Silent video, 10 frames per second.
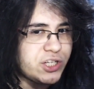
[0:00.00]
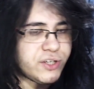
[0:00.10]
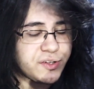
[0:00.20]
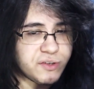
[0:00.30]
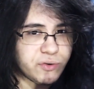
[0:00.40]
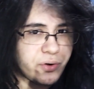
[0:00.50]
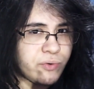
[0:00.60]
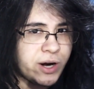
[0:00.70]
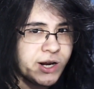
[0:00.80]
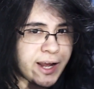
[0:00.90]
she's doing
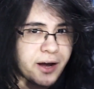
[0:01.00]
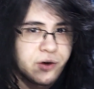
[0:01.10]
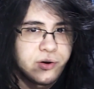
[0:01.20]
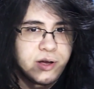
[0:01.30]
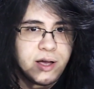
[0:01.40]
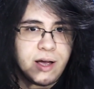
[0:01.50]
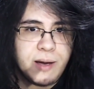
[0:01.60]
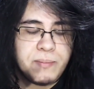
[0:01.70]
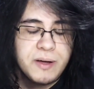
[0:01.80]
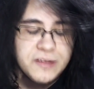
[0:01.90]
right now.
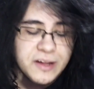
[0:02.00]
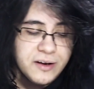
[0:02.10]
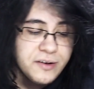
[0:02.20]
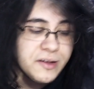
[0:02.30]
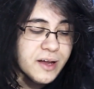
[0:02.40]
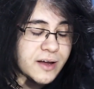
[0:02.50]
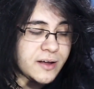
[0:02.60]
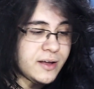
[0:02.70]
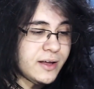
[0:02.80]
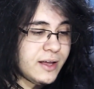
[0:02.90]
Because, like, here's the thing.
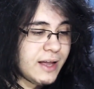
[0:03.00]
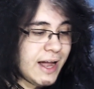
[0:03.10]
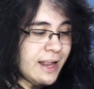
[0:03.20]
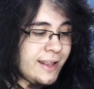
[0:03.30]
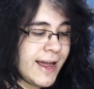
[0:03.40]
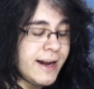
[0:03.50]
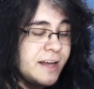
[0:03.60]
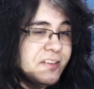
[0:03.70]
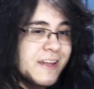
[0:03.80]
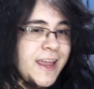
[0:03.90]
Elena
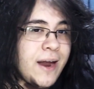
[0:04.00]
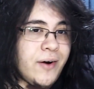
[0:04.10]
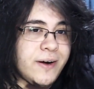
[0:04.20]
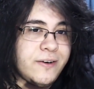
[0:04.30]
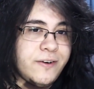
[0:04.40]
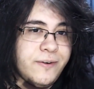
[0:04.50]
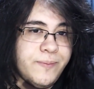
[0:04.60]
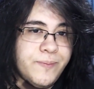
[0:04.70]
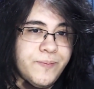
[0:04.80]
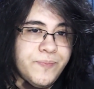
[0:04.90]
as a character
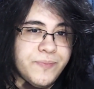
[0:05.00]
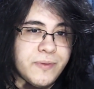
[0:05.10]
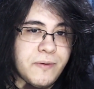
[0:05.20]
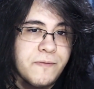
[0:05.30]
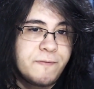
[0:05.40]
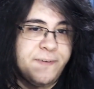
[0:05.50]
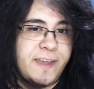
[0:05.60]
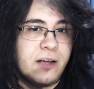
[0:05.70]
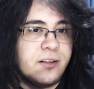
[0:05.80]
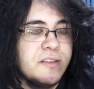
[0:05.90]

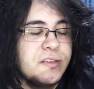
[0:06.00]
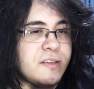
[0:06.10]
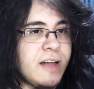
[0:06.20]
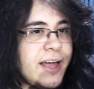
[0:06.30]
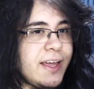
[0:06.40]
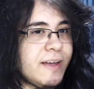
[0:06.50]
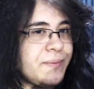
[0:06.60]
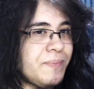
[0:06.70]
feels like...